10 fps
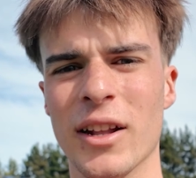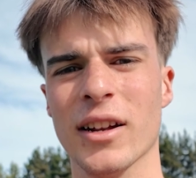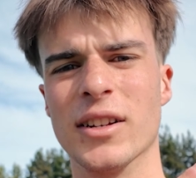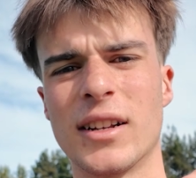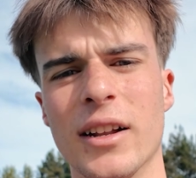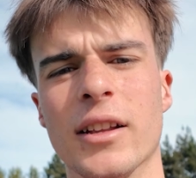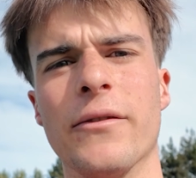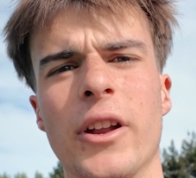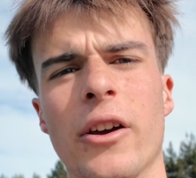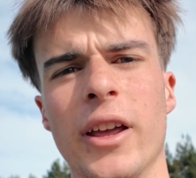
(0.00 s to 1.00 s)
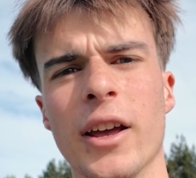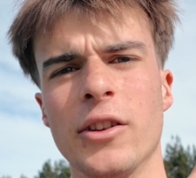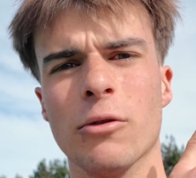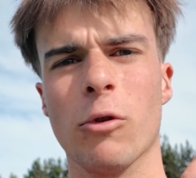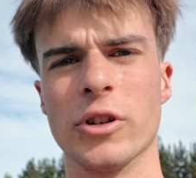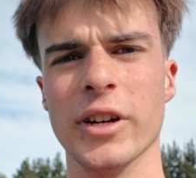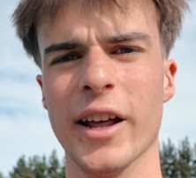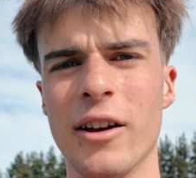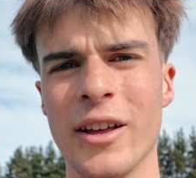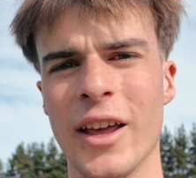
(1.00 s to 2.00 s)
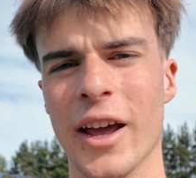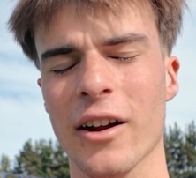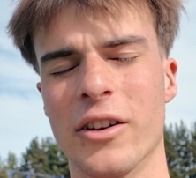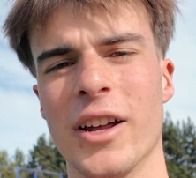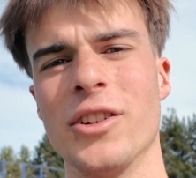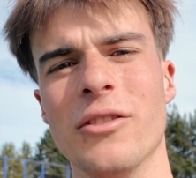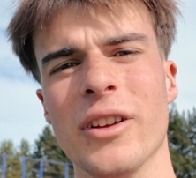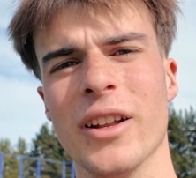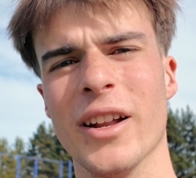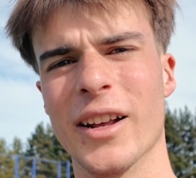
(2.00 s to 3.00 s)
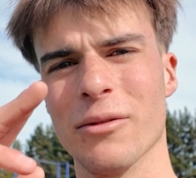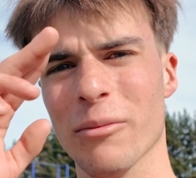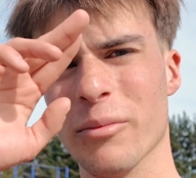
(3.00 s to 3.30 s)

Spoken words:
then just click this video here to watch it now, and I'll catch you in the next one.